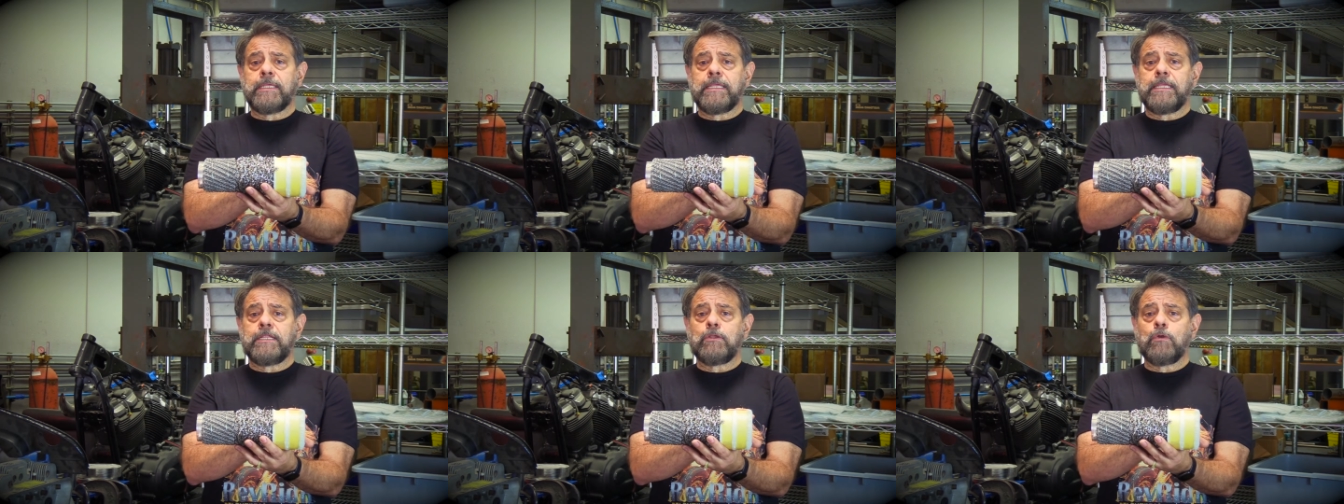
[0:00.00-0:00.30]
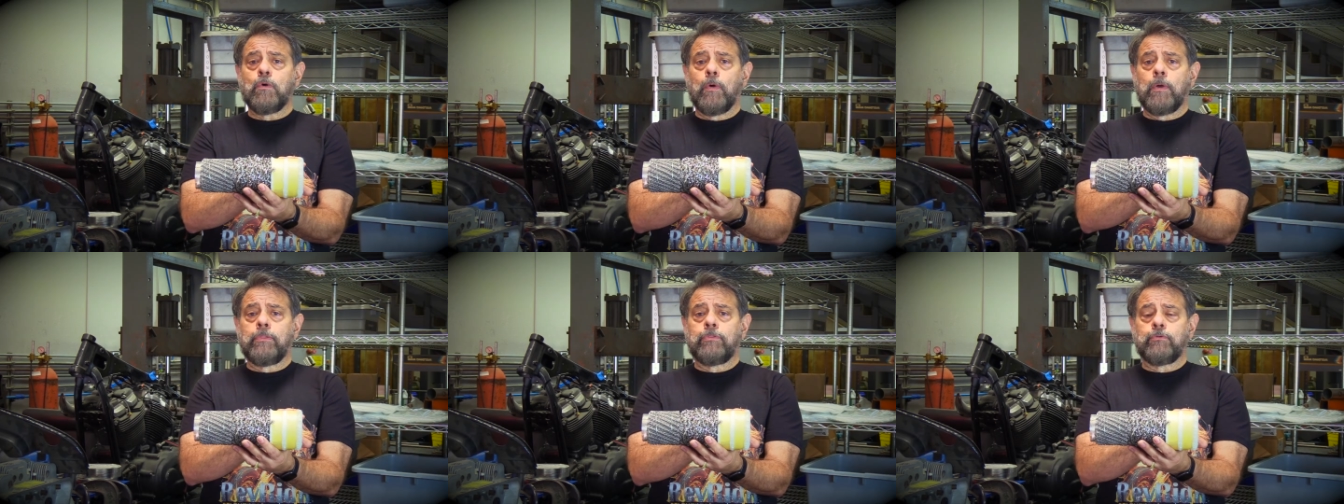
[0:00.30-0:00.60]
heat
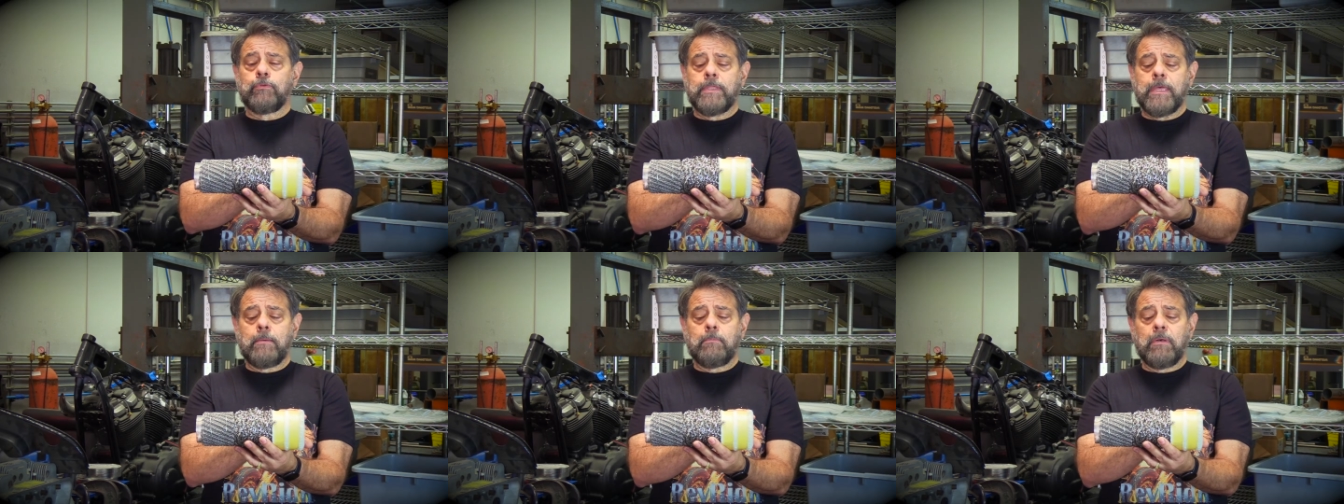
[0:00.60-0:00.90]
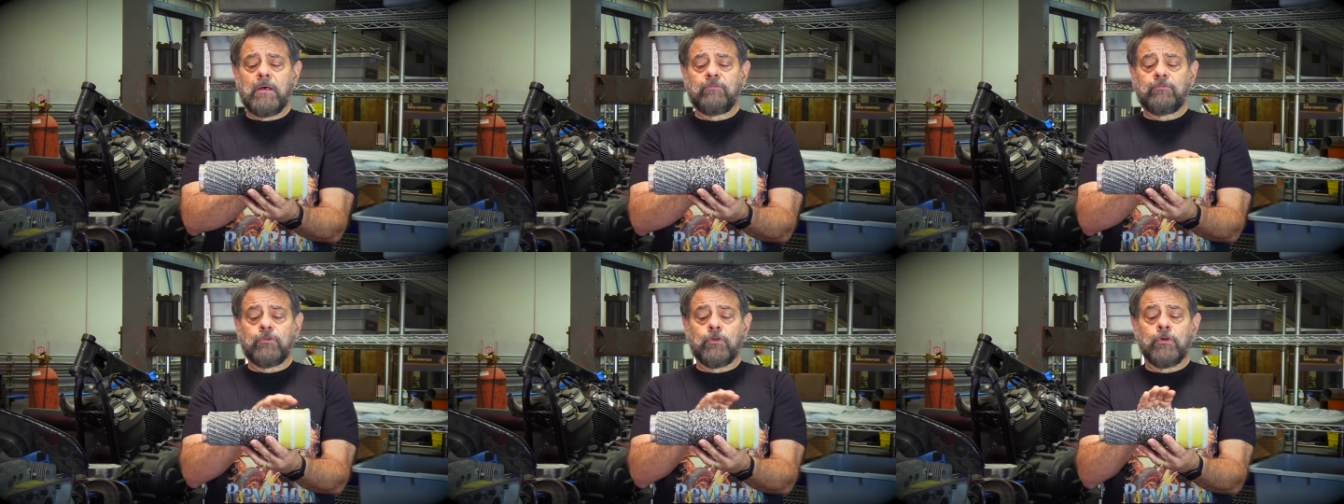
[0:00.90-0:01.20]
going through that
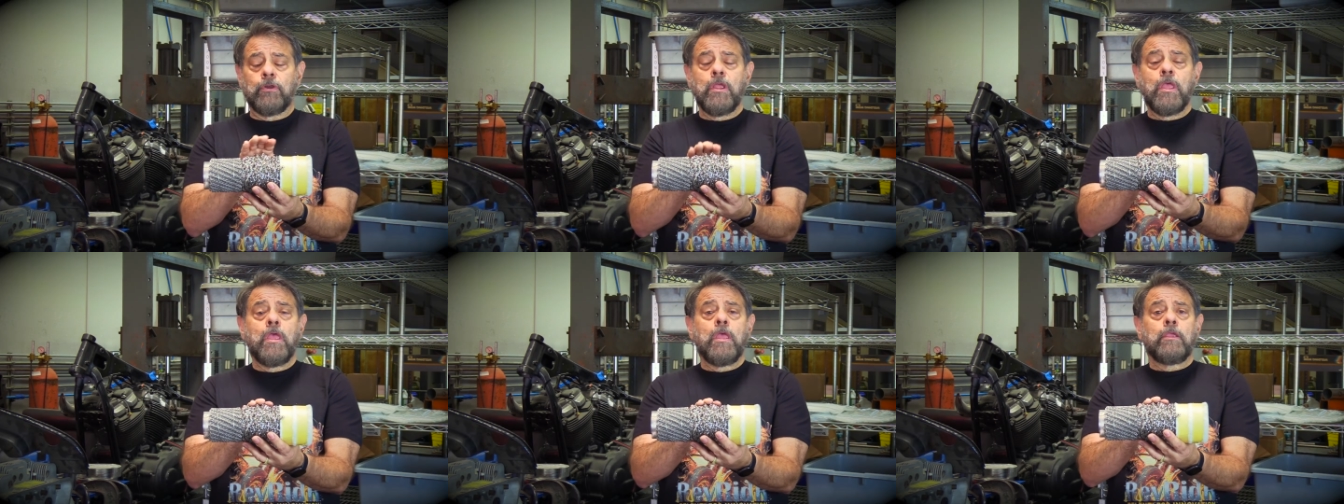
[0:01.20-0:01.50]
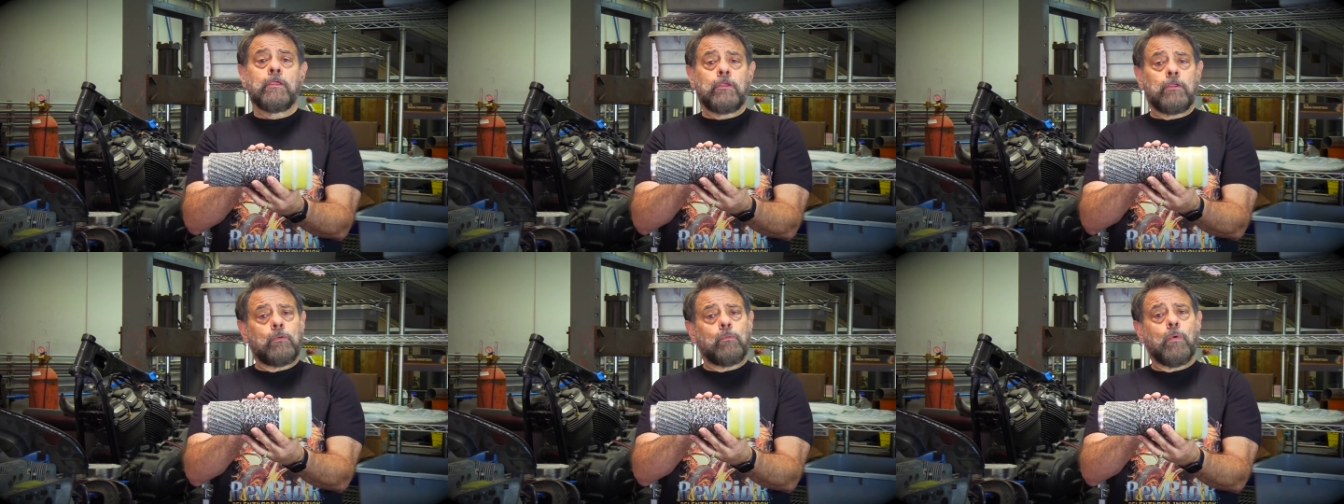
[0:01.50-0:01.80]
muffler,
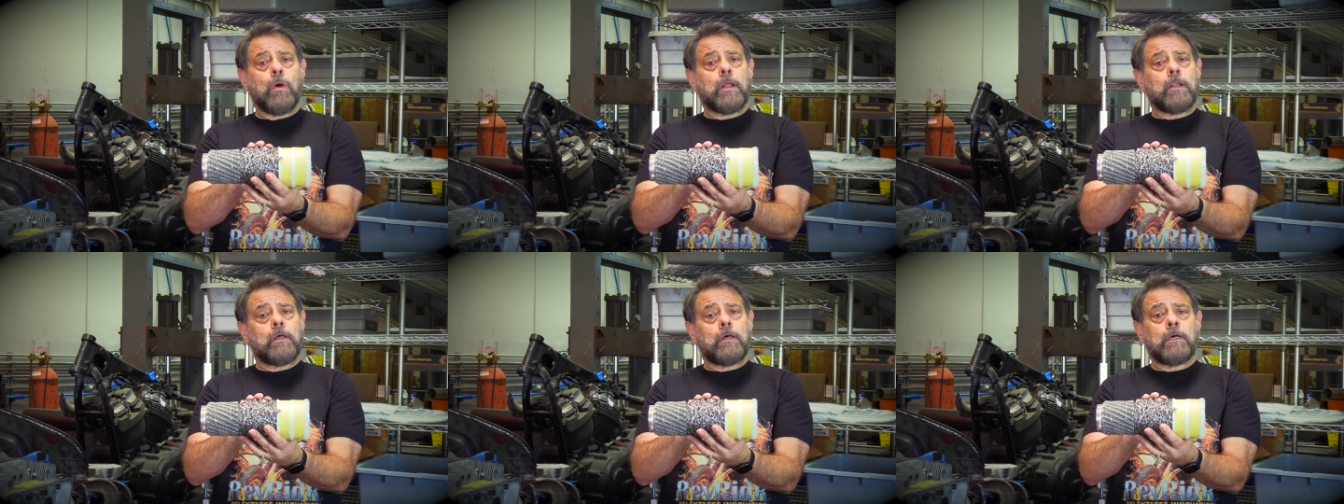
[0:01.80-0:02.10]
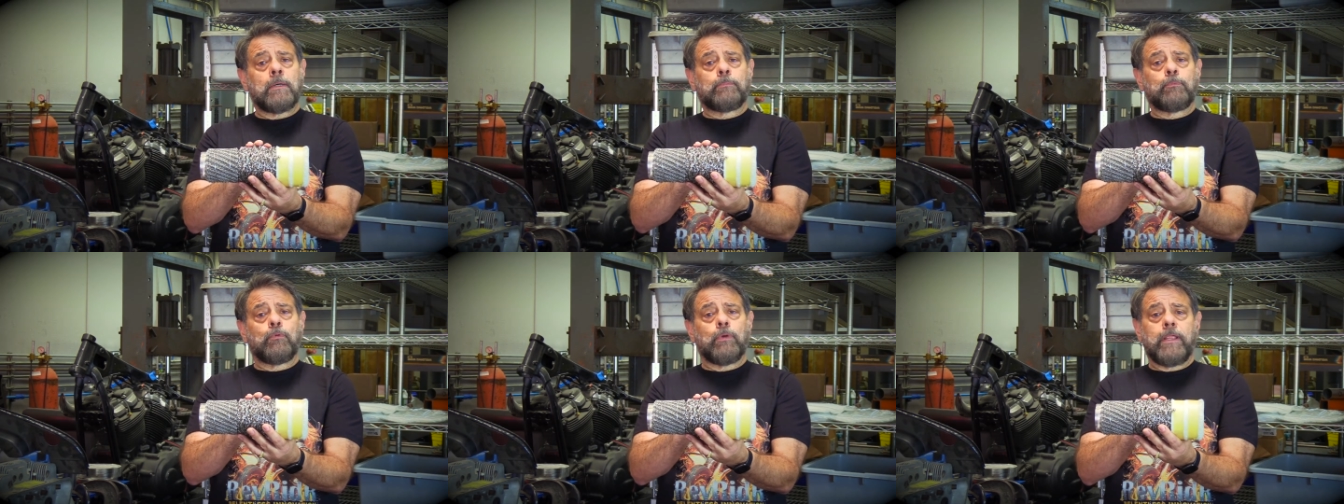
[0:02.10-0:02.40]
you'd want to
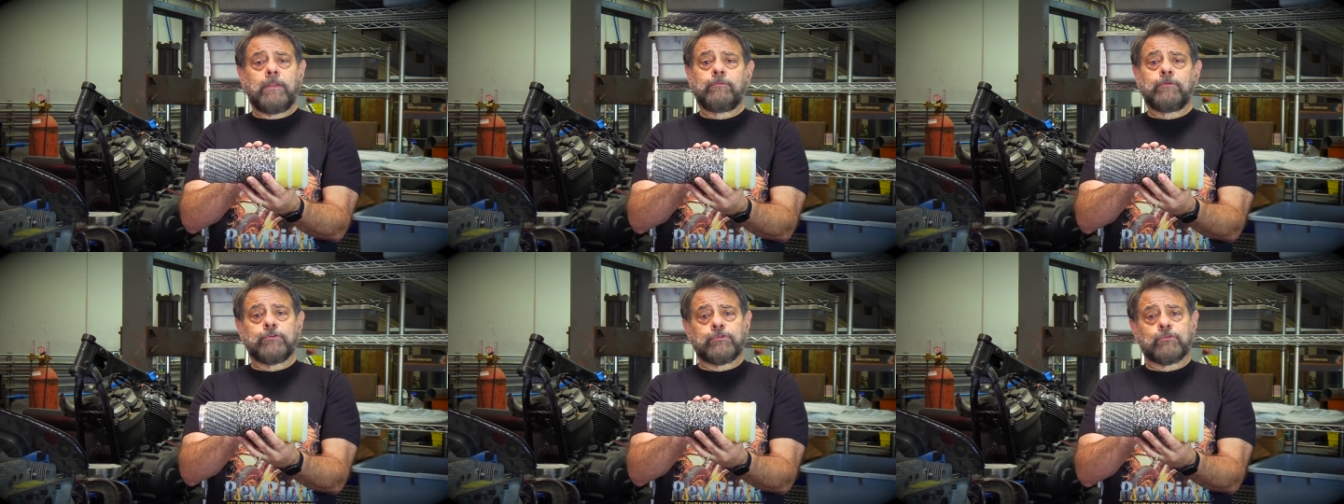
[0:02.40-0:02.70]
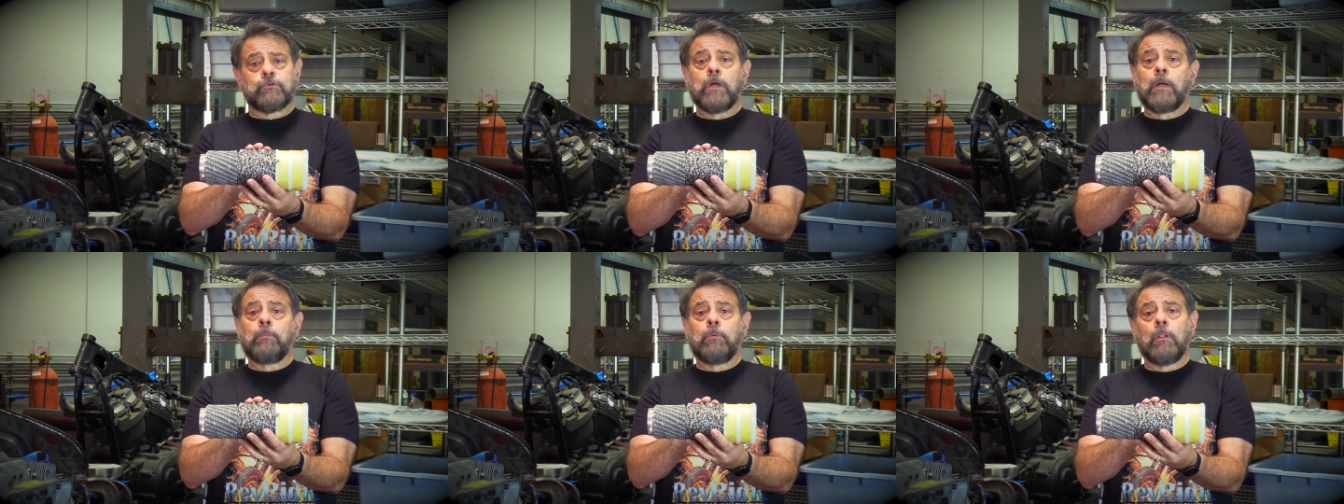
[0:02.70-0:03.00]
upgrade to
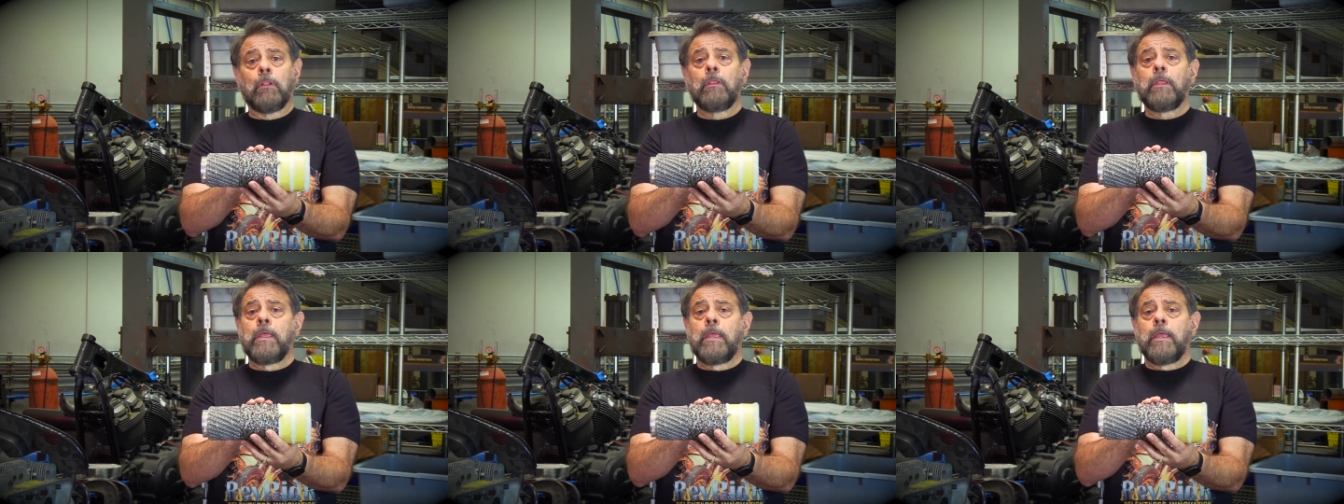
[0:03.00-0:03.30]
Scrubble.